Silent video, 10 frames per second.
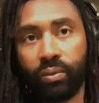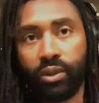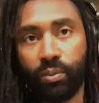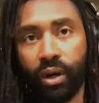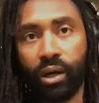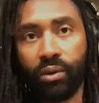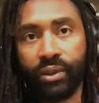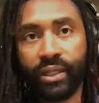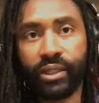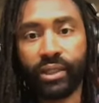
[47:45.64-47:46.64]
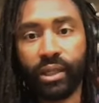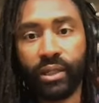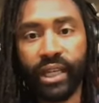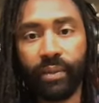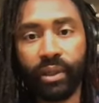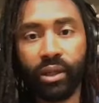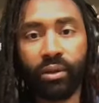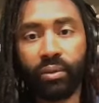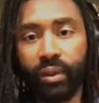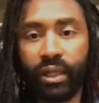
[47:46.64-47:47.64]
was such a long time
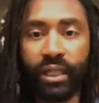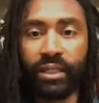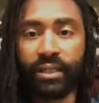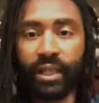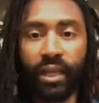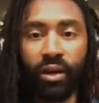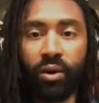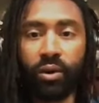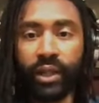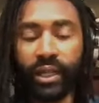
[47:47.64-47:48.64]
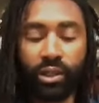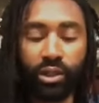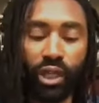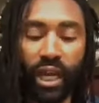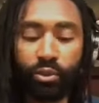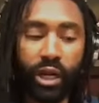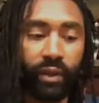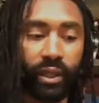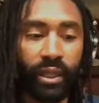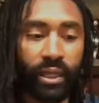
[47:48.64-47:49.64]
ago, because it's like a whole like time
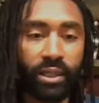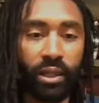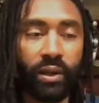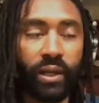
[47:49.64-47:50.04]
traveling thing. So